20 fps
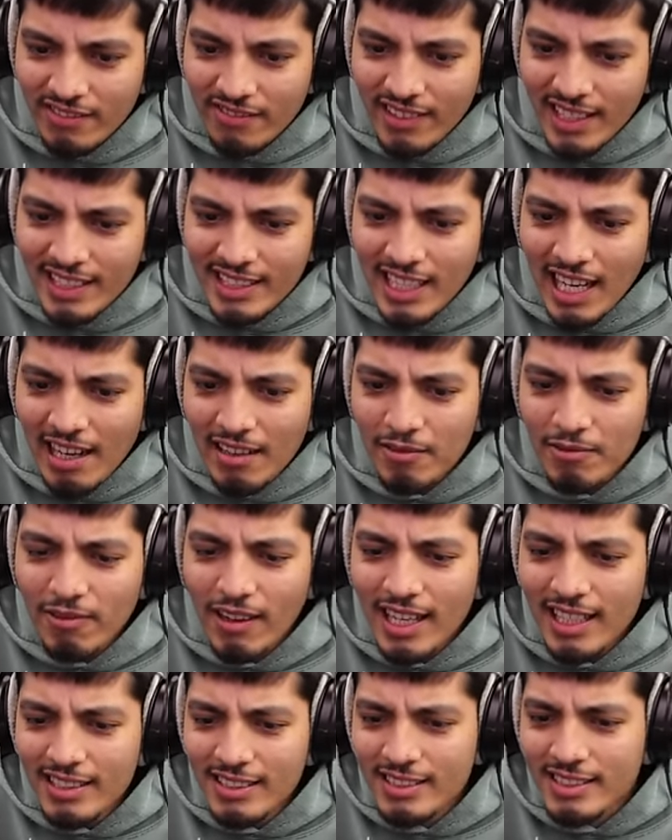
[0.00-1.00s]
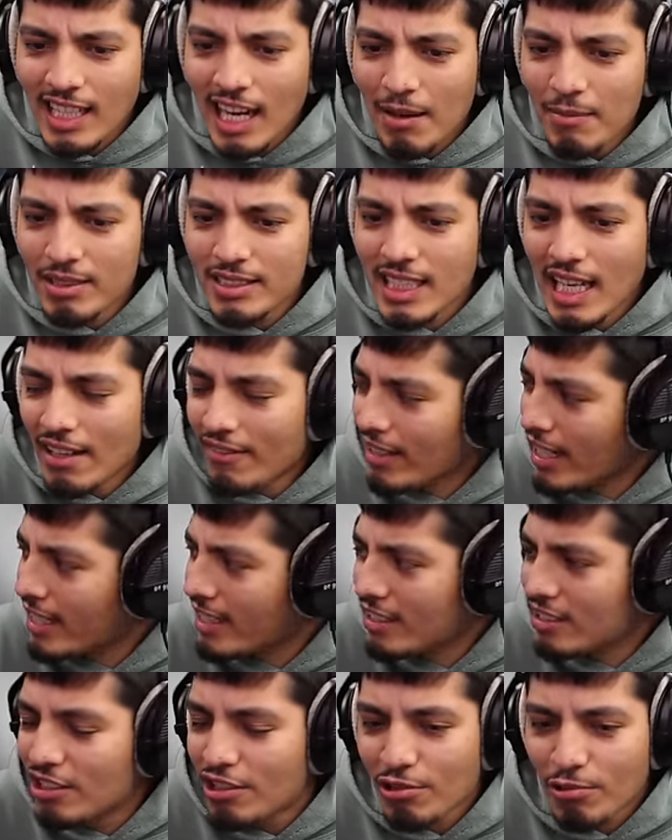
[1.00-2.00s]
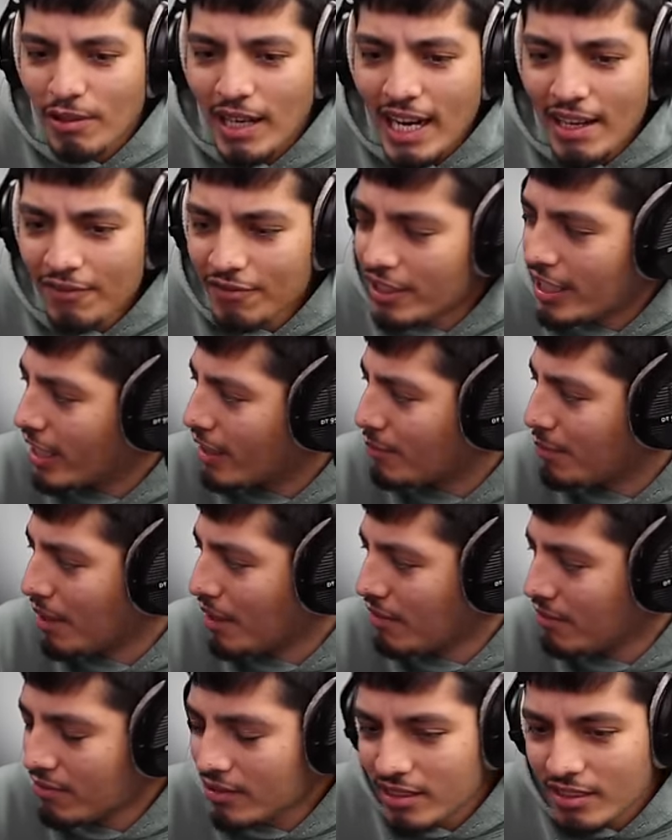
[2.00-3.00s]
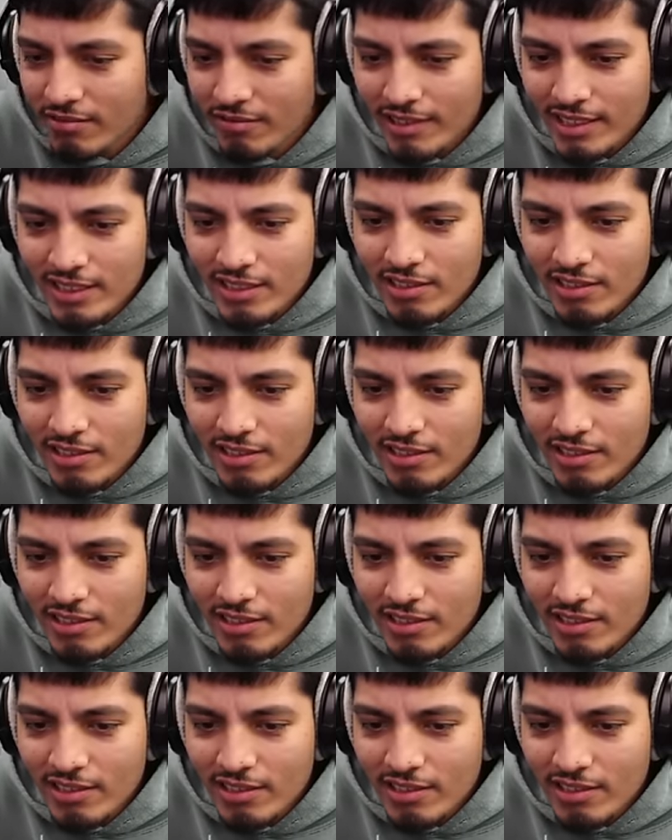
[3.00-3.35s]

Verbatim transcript: Why Tom? Why does Thomas have like a giraffe neck, bro? What